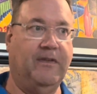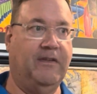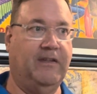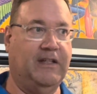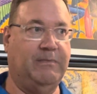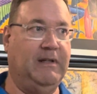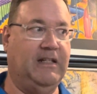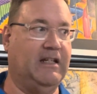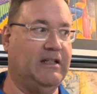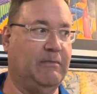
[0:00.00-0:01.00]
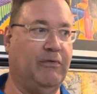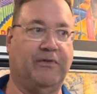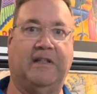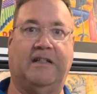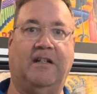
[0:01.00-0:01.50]
this many decibels,
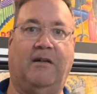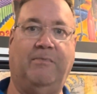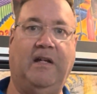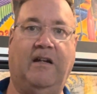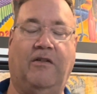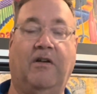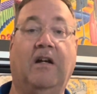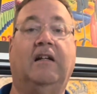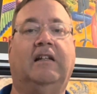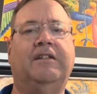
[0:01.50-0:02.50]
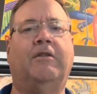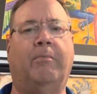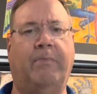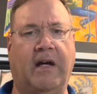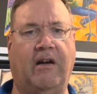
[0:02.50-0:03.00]
that's not piano. At least there
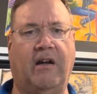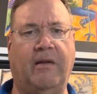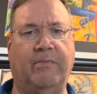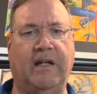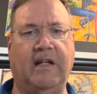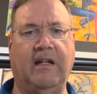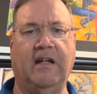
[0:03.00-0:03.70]
better not be.